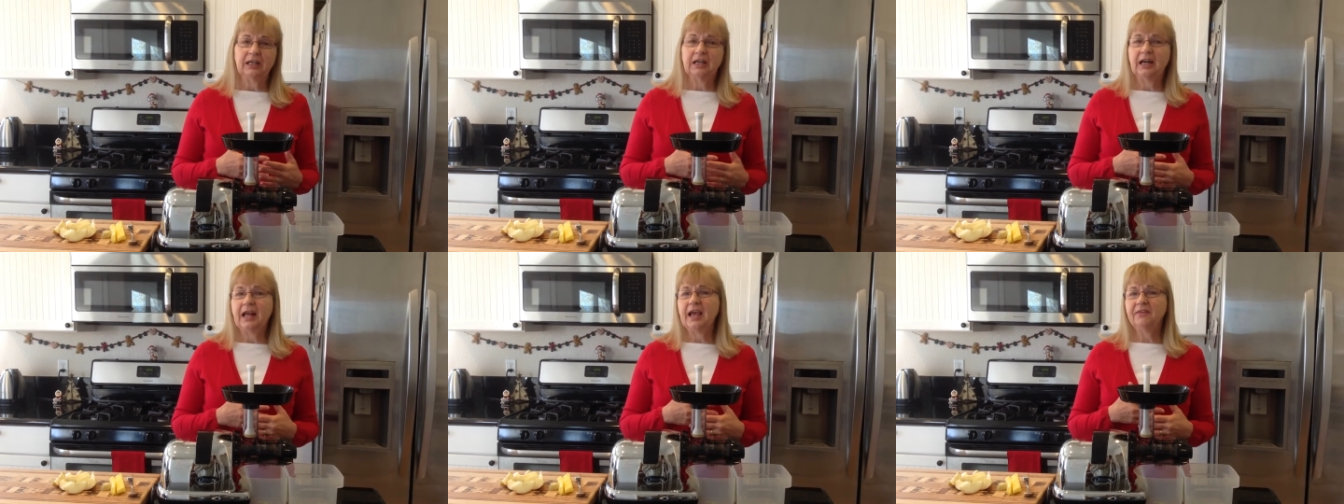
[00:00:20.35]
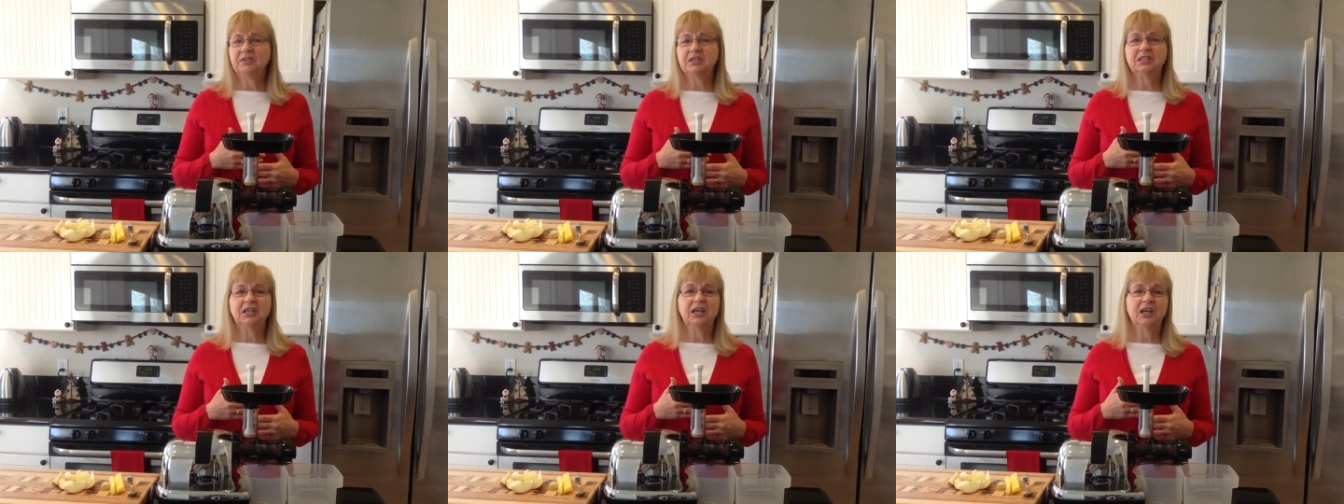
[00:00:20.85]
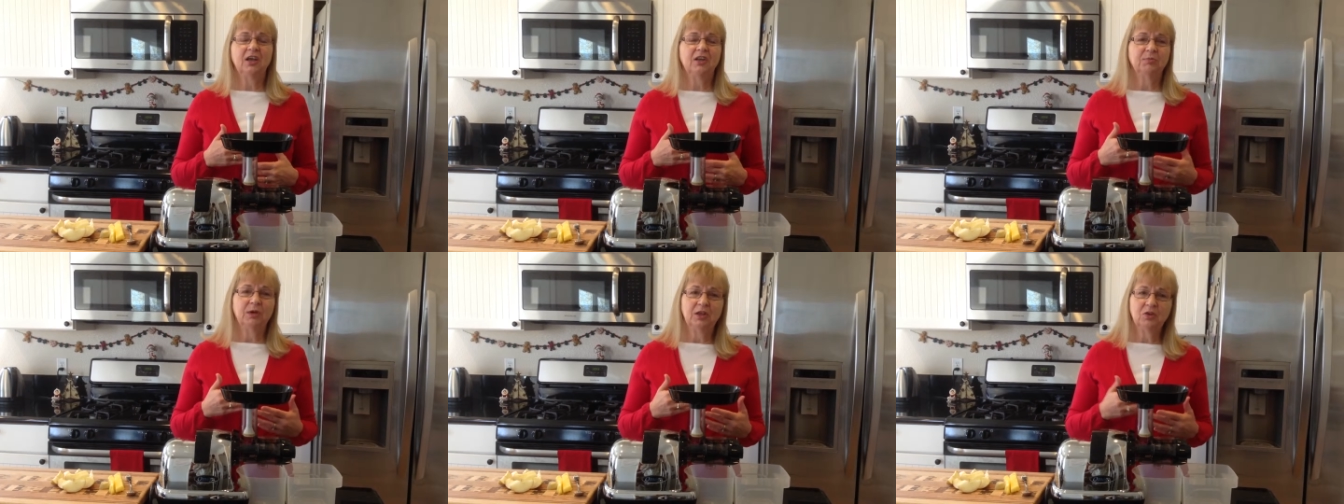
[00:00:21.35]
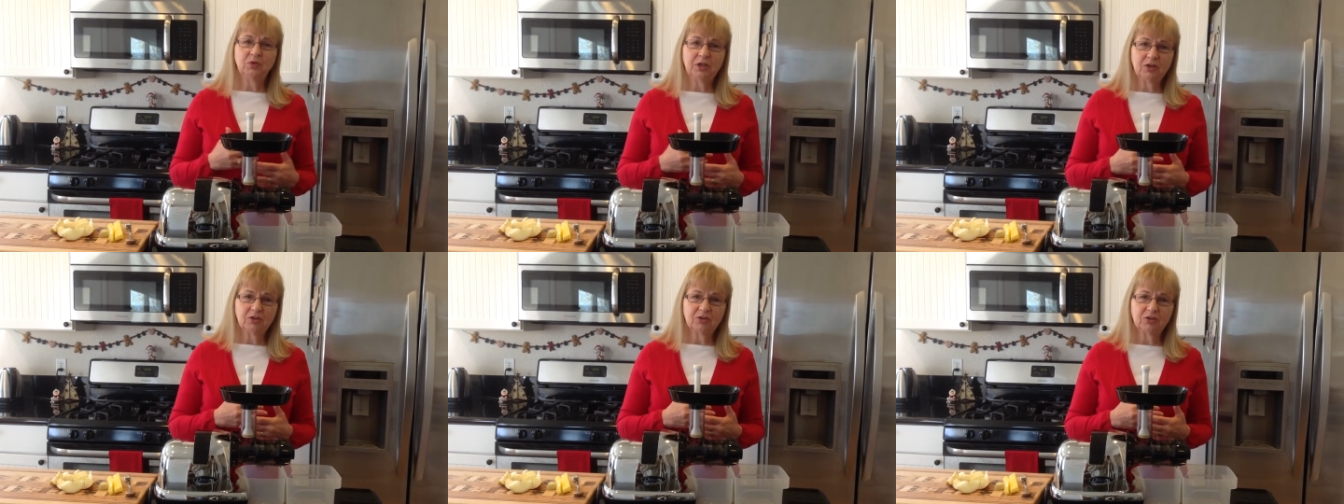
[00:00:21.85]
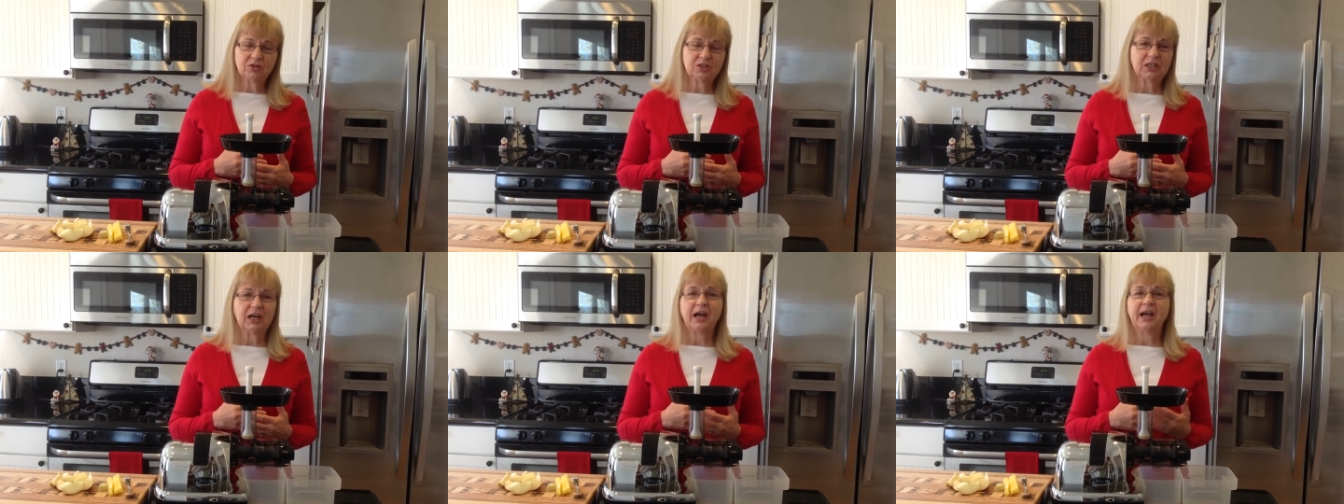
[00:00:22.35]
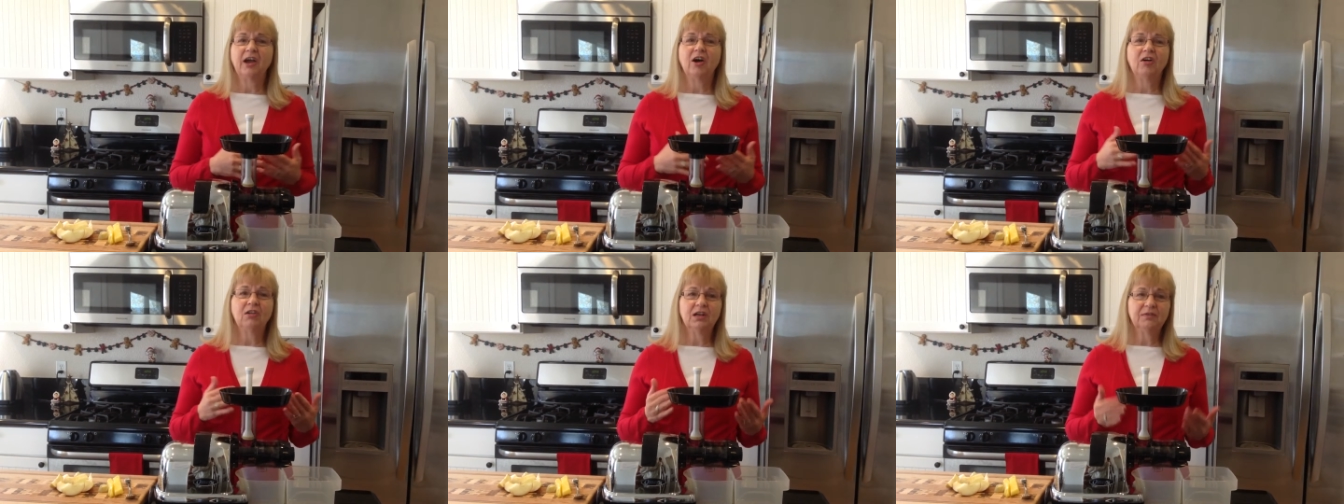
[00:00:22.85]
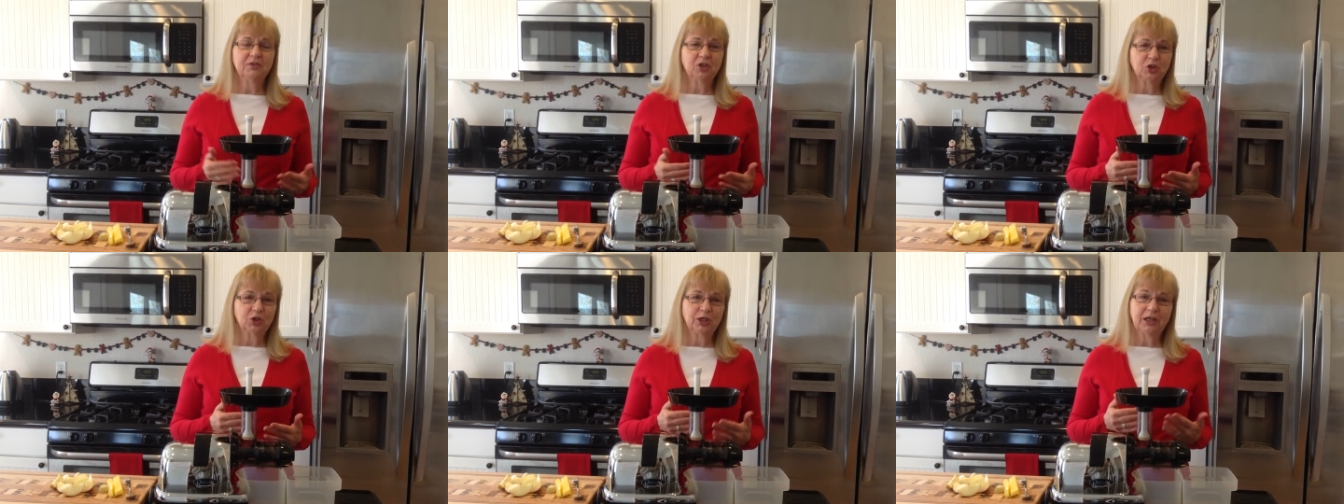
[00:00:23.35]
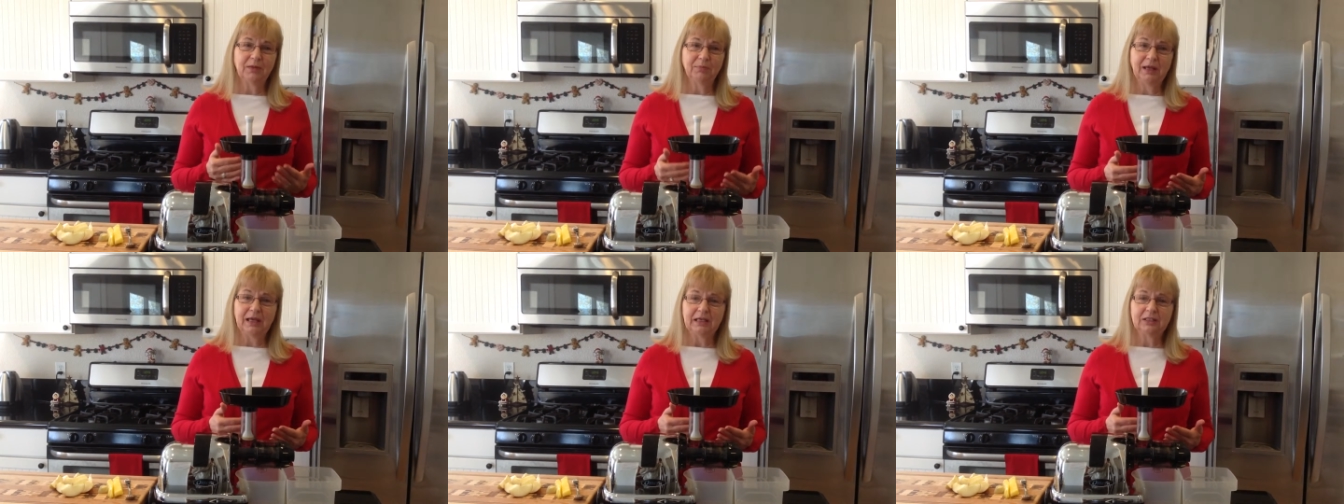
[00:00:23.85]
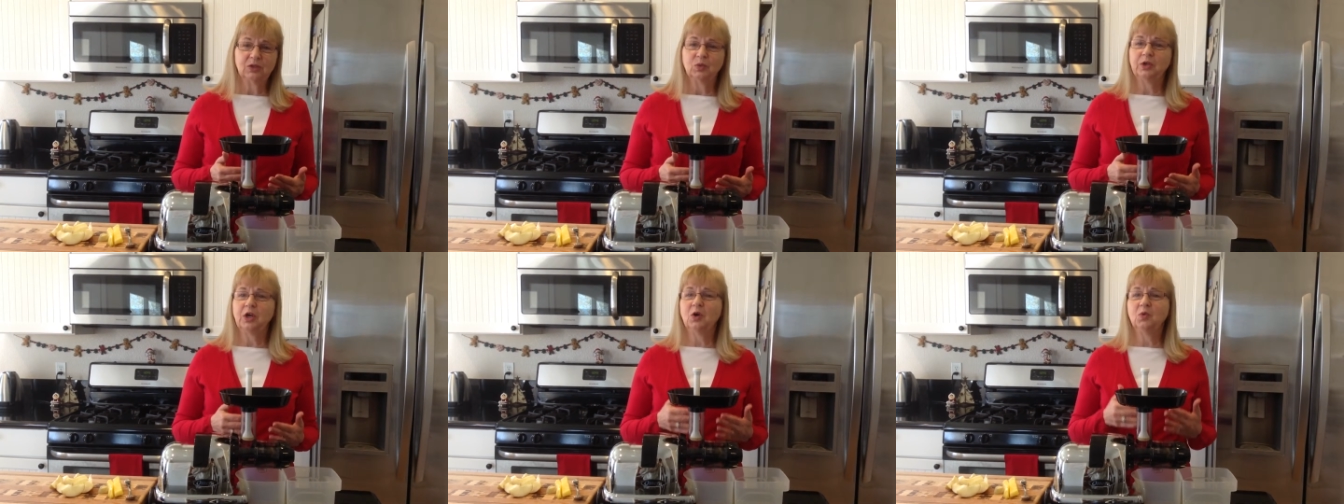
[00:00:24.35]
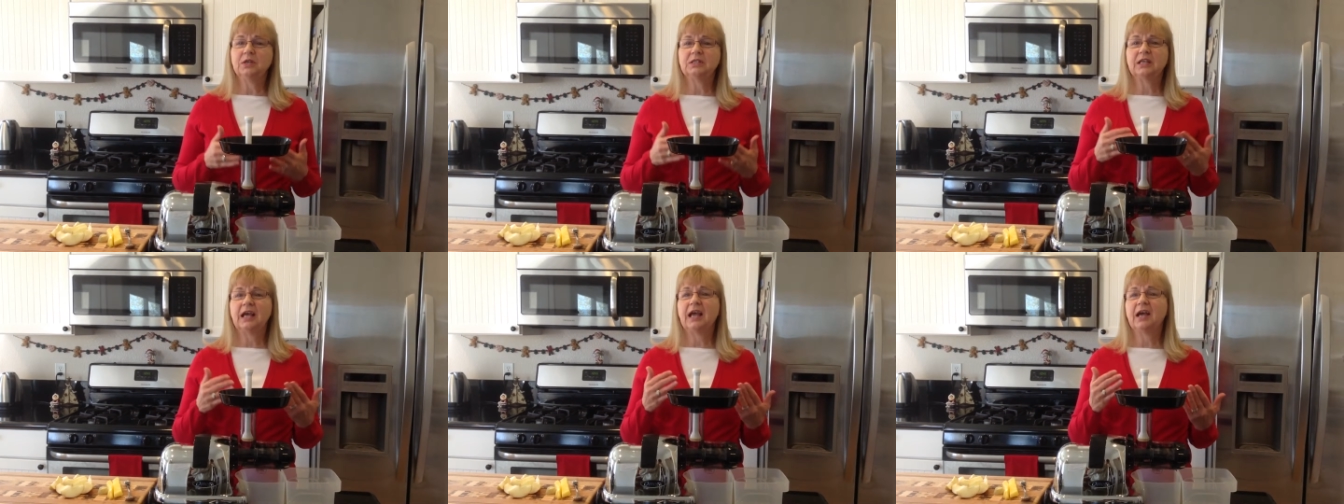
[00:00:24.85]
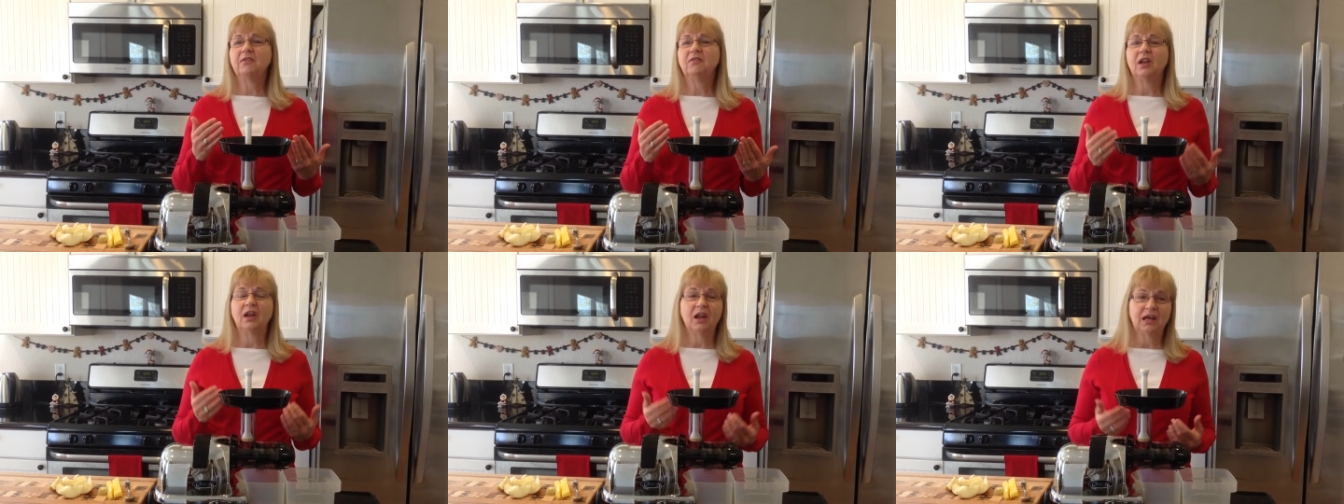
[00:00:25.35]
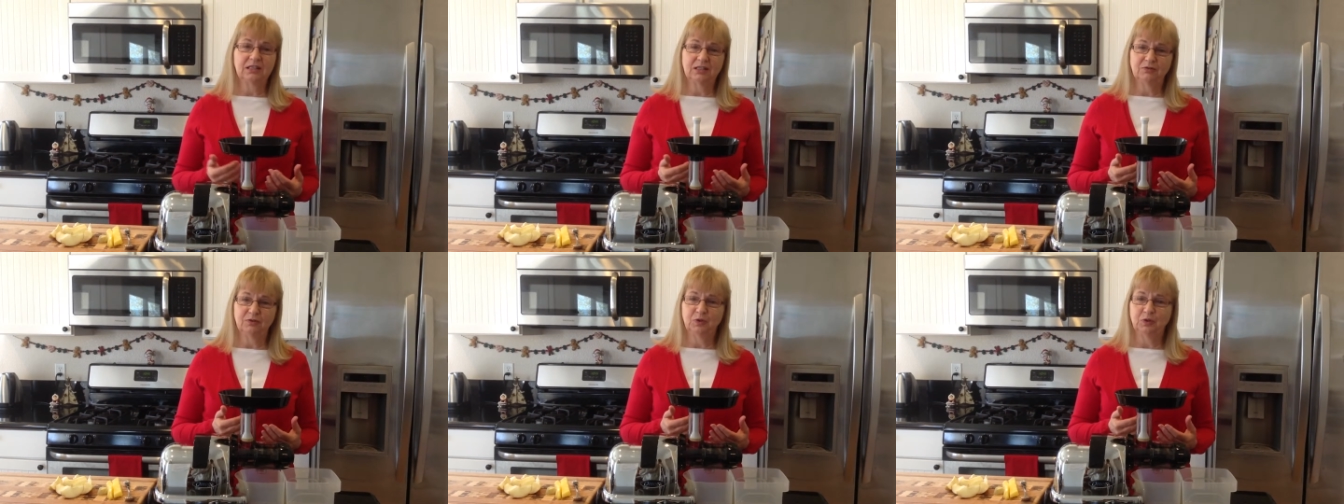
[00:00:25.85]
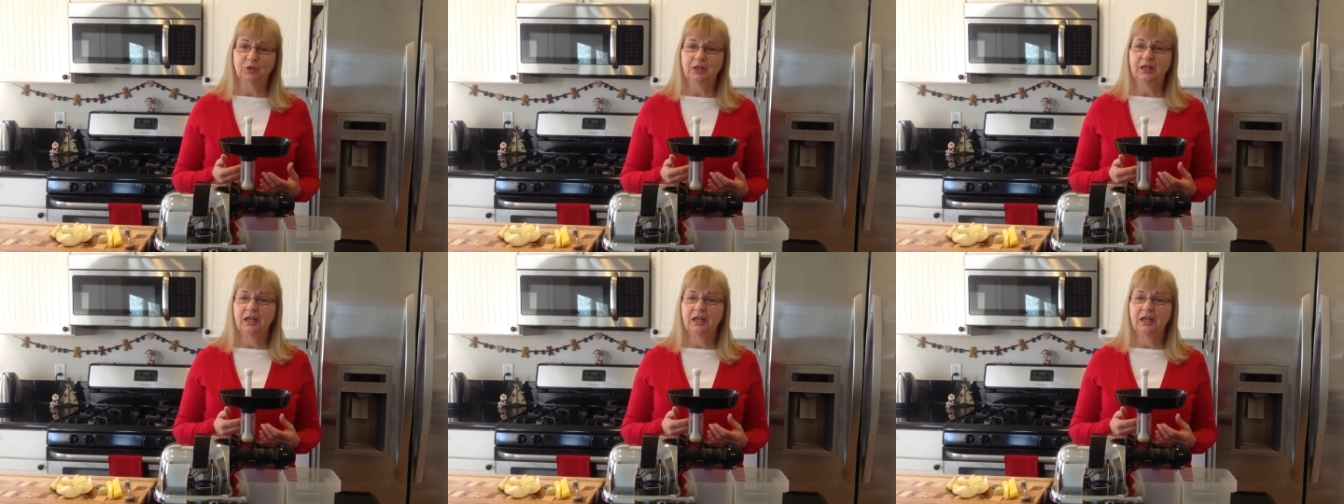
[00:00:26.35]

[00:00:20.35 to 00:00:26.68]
And I have to say, my three girls and I all love to cook and bake, so we always have lots of food.